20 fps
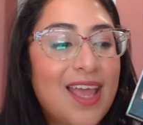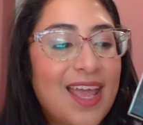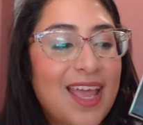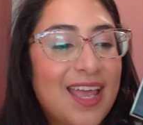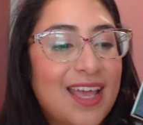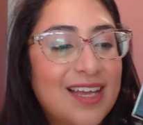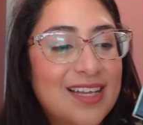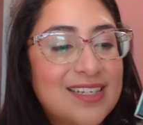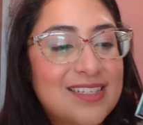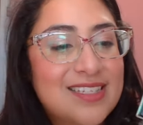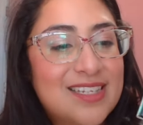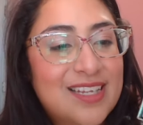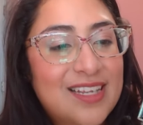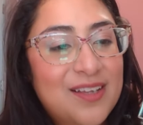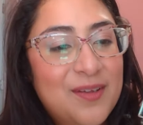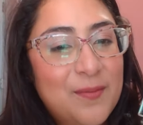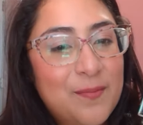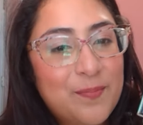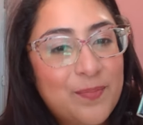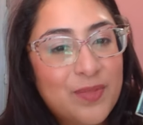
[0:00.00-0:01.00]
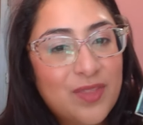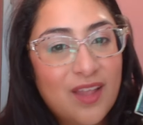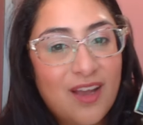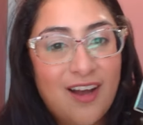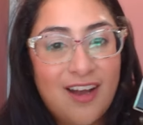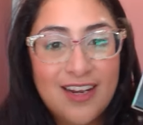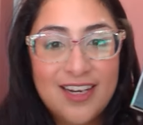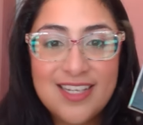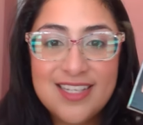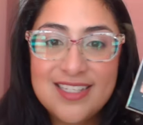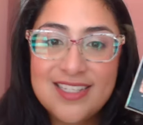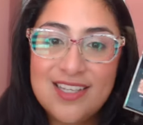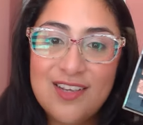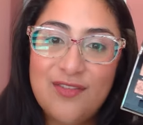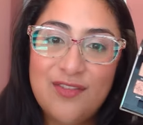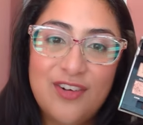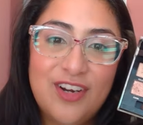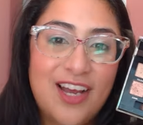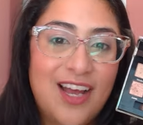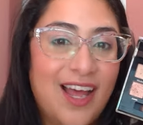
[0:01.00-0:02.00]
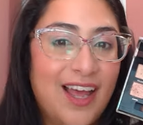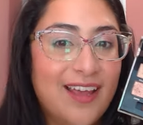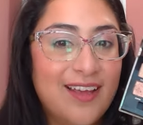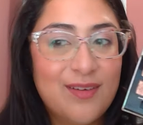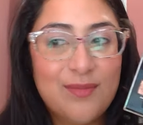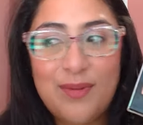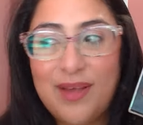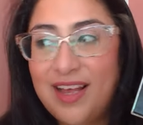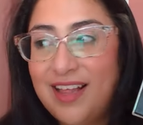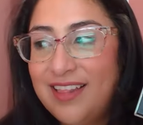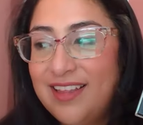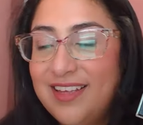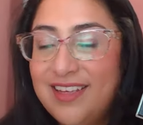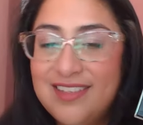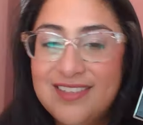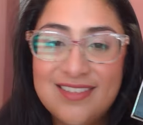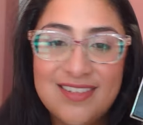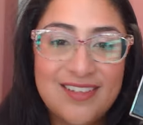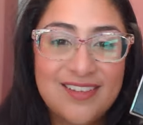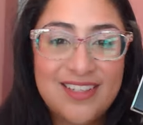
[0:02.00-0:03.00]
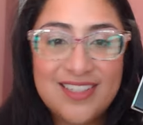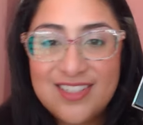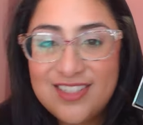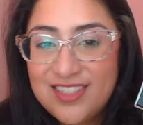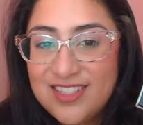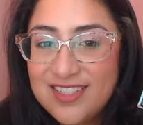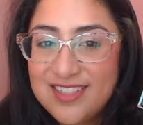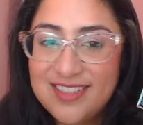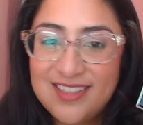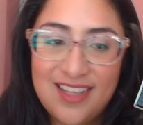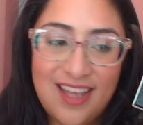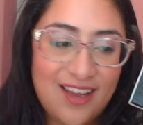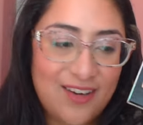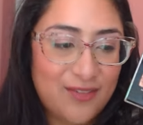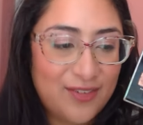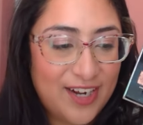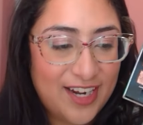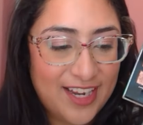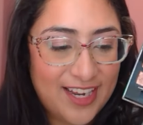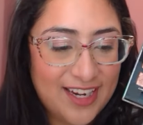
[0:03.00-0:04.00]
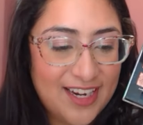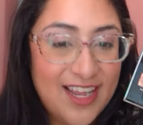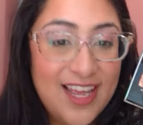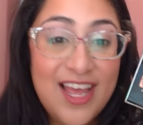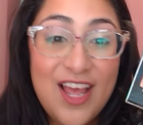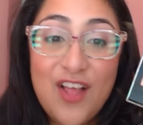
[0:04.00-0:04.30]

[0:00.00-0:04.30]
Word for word: And honestly, for high-end palette, that's just not right.